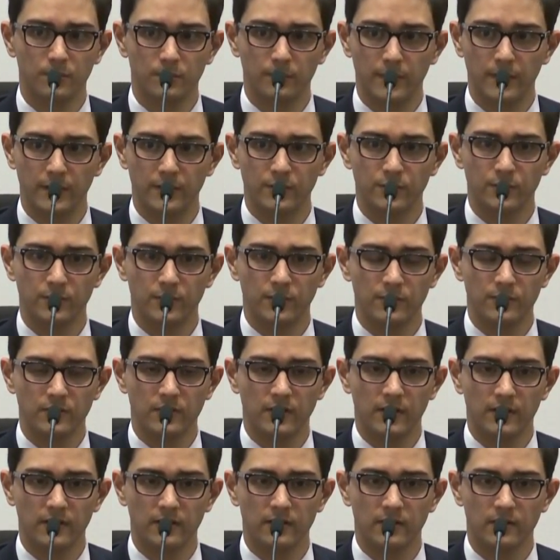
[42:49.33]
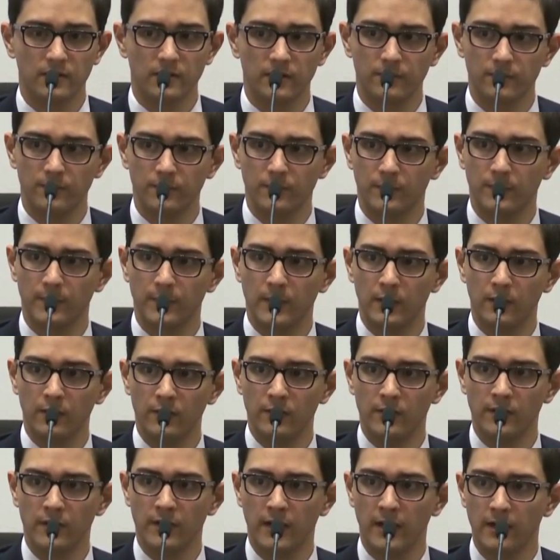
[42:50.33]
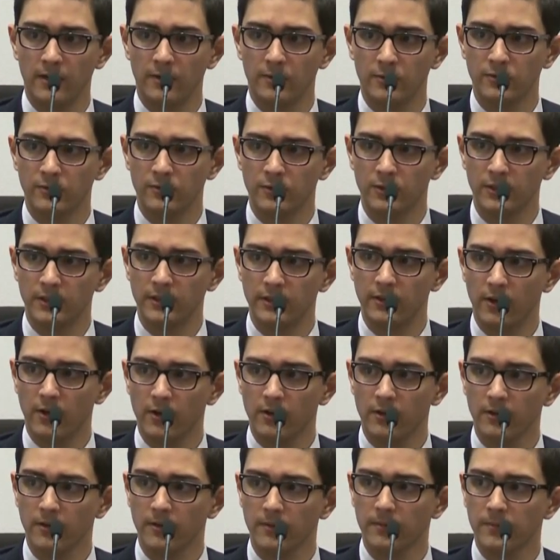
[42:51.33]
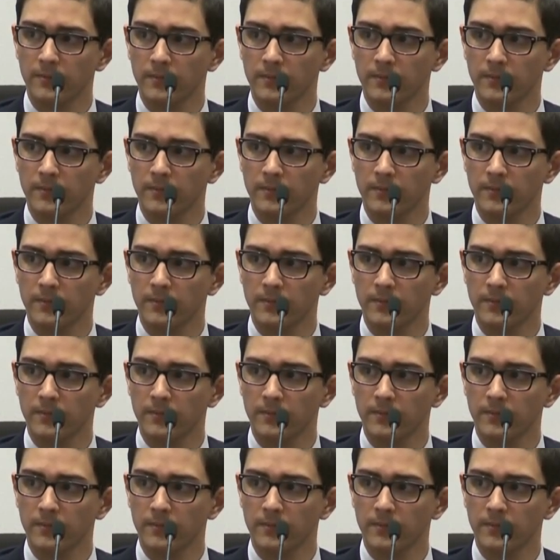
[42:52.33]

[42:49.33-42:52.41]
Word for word: pitch, it was like middle of the night. It was really dark.